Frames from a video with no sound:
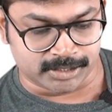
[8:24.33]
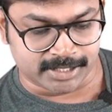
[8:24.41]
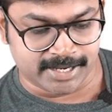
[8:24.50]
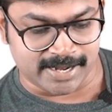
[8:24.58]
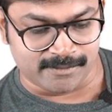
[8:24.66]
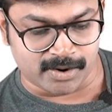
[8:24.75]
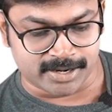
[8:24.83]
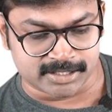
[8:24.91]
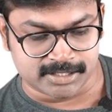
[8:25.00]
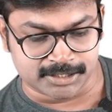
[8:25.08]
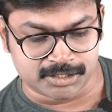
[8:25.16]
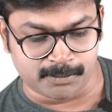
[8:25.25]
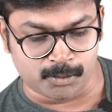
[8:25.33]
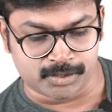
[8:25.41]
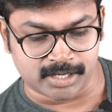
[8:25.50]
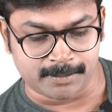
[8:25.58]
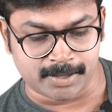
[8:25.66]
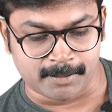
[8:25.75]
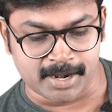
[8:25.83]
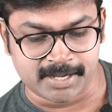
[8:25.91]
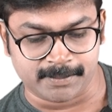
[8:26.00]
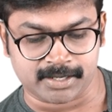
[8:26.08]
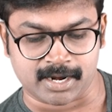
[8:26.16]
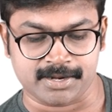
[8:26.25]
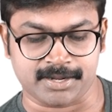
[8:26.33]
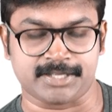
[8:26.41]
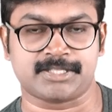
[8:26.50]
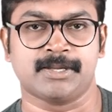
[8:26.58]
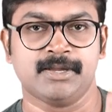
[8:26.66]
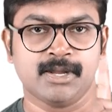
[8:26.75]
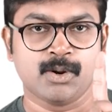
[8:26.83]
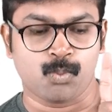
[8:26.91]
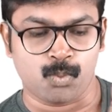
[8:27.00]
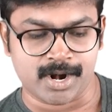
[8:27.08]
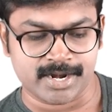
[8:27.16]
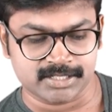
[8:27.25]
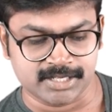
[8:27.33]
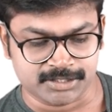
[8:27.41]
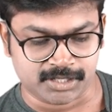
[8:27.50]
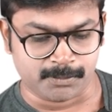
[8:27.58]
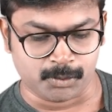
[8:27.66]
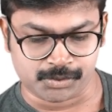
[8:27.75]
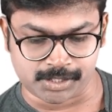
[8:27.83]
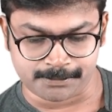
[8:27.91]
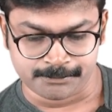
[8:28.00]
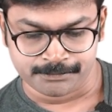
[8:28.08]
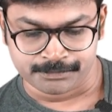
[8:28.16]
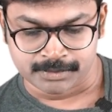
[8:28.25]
The key word is distributed among multiple countries. One is distribution.